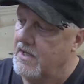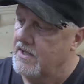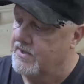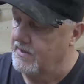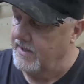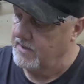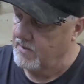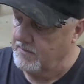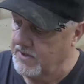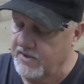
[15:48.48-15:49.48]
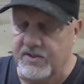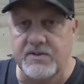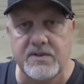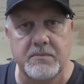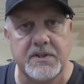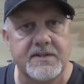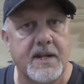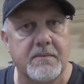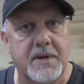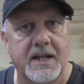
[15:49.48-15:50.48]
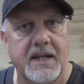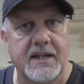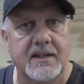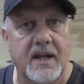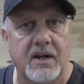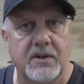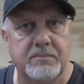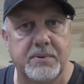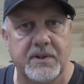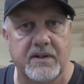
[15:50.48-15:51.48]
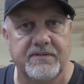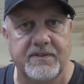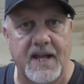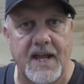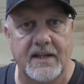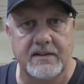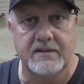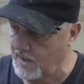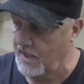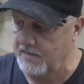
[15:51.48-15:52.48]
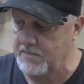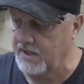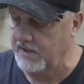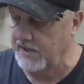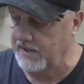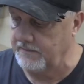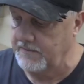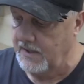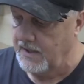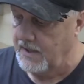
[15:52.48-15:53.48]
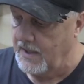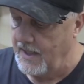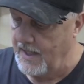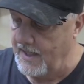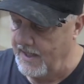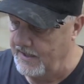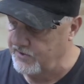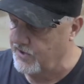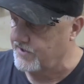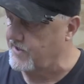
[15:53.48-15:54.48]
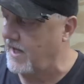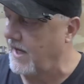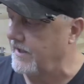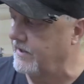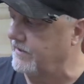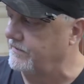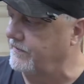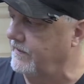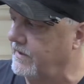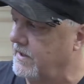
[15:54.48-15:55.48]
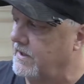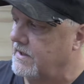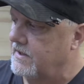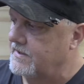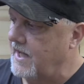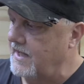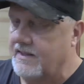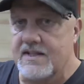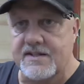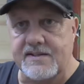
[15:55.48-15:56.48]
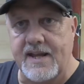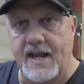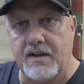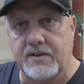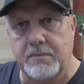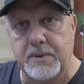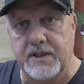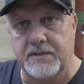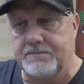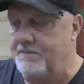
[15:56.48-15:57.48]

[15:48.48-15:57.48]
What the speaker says: So I think what I'm going to do is I'm going to take my handheld, put a flat end mill in it, and just kind of take this down a bit